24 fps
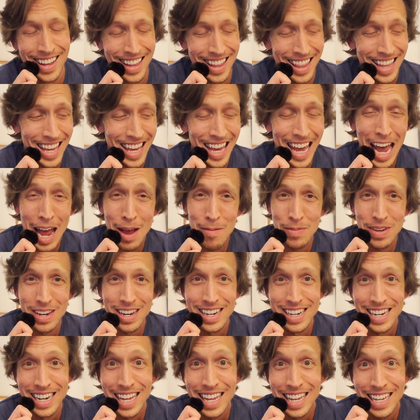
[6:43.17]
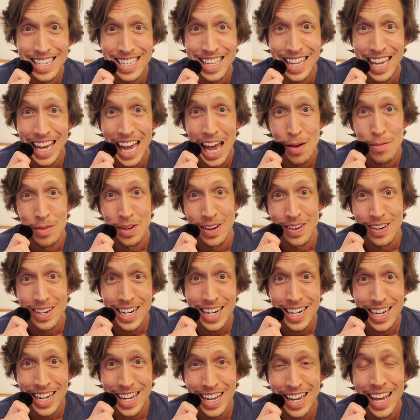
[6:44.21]
the captain dings the cabin,
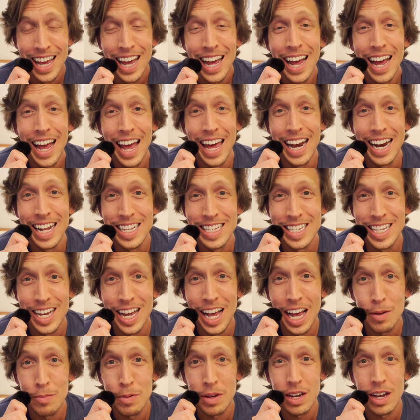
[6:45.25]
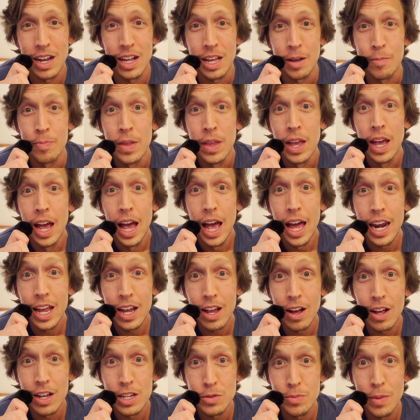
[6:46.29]
ding ding, and it's the cockpit calling, and he
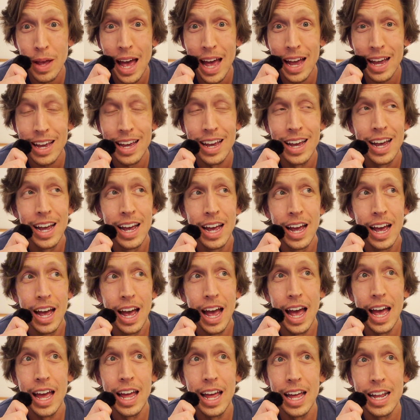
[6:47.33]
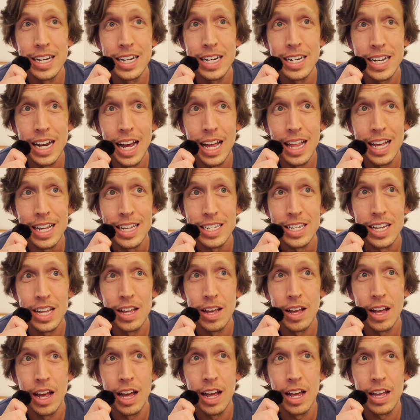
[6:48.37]
calls back to tell us
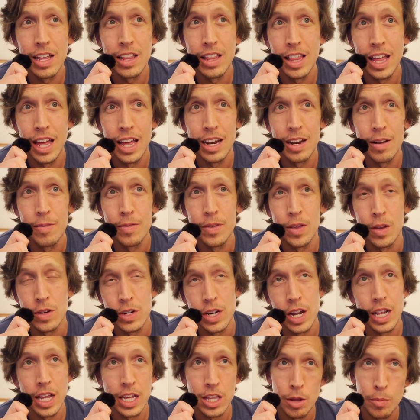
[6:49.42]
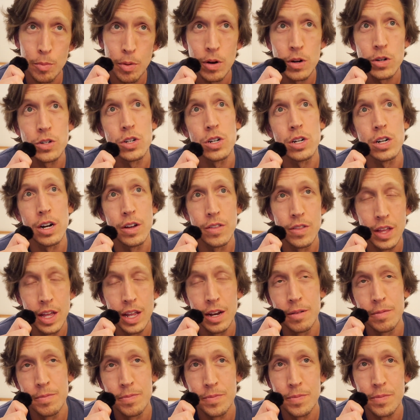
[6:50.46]
that tell like the purser and
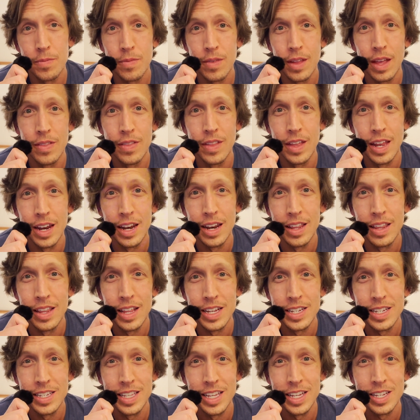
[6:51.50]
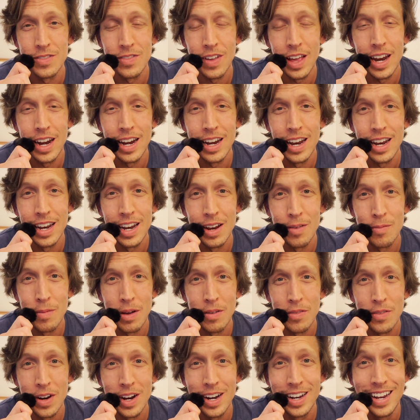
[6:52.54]
then this flight attendant, my
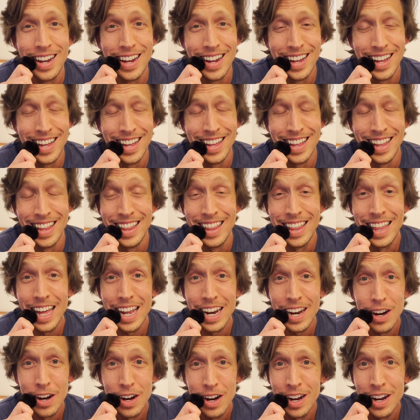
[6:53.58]
friend, that